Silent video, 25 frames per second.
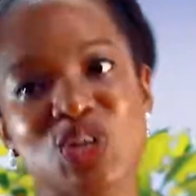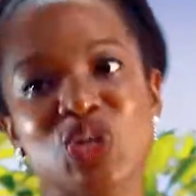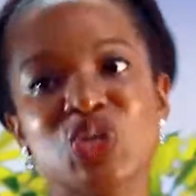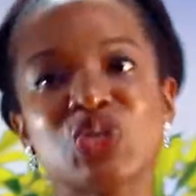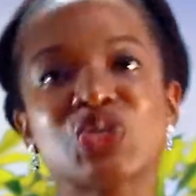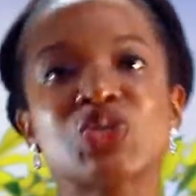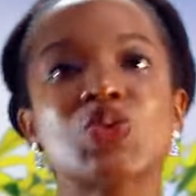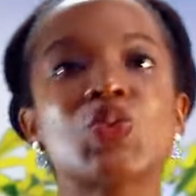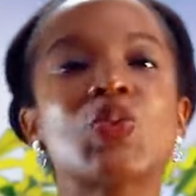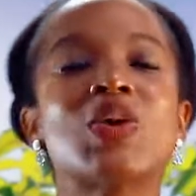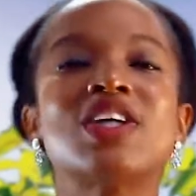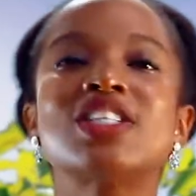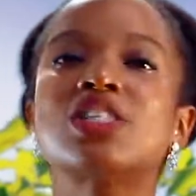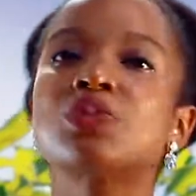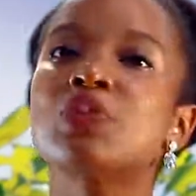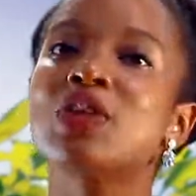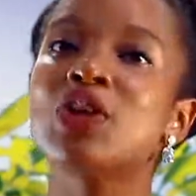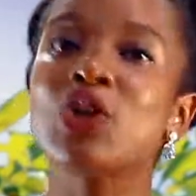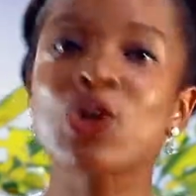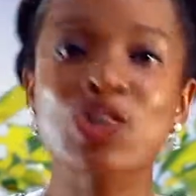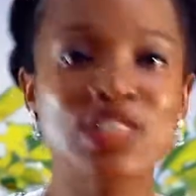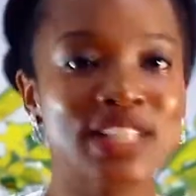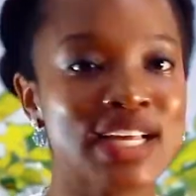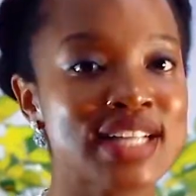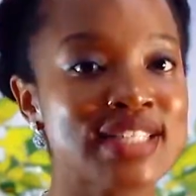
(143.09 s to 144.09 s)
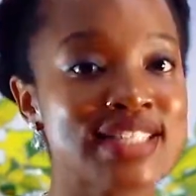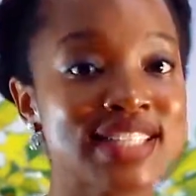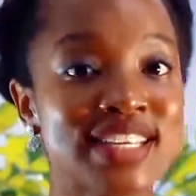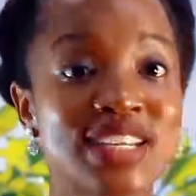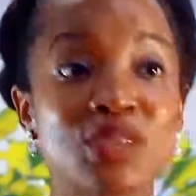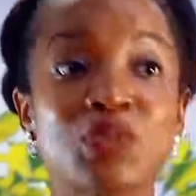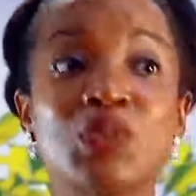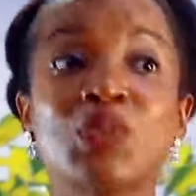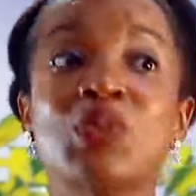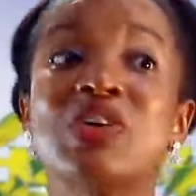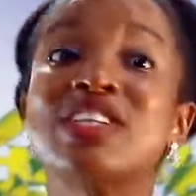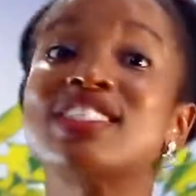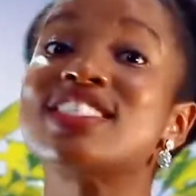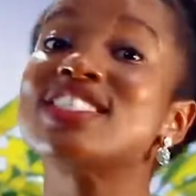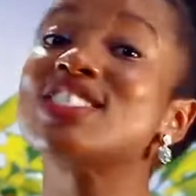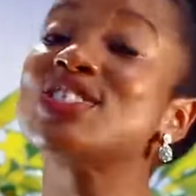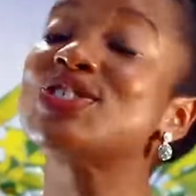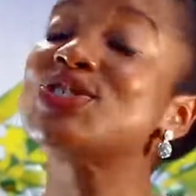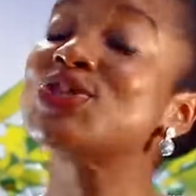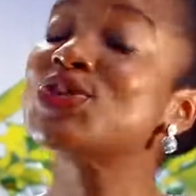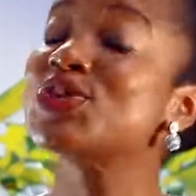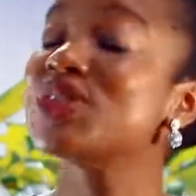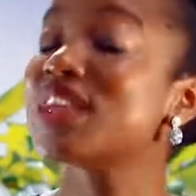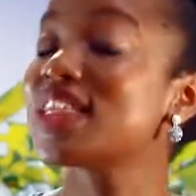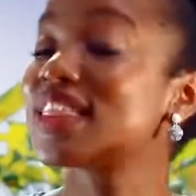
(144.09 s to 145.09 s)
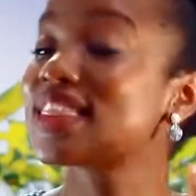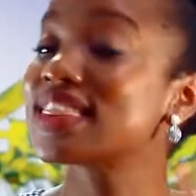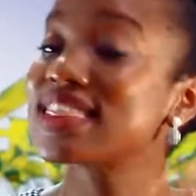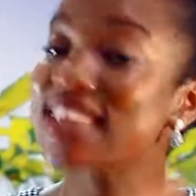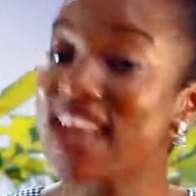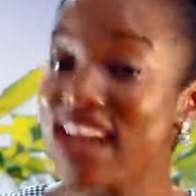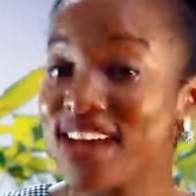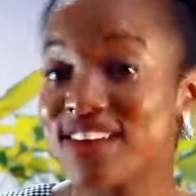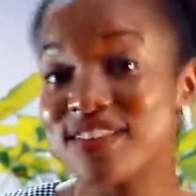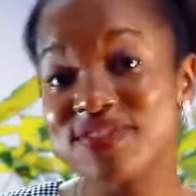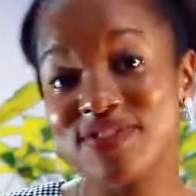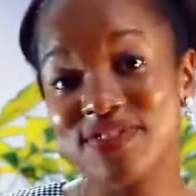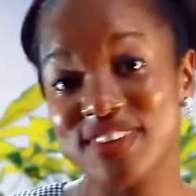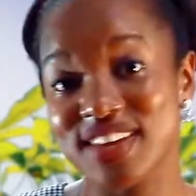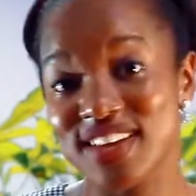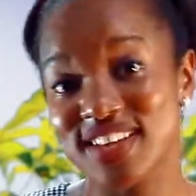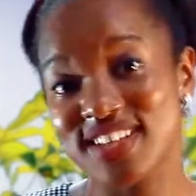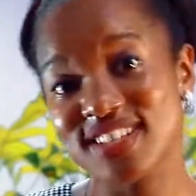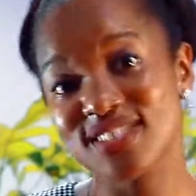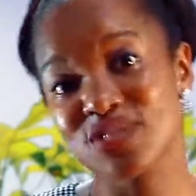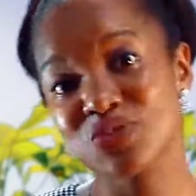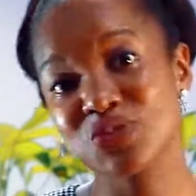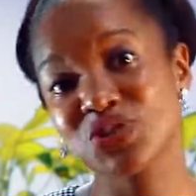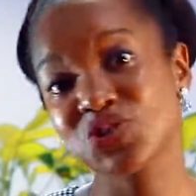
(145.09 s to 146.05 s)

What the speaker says: So once we locked that in, we went into the third phase,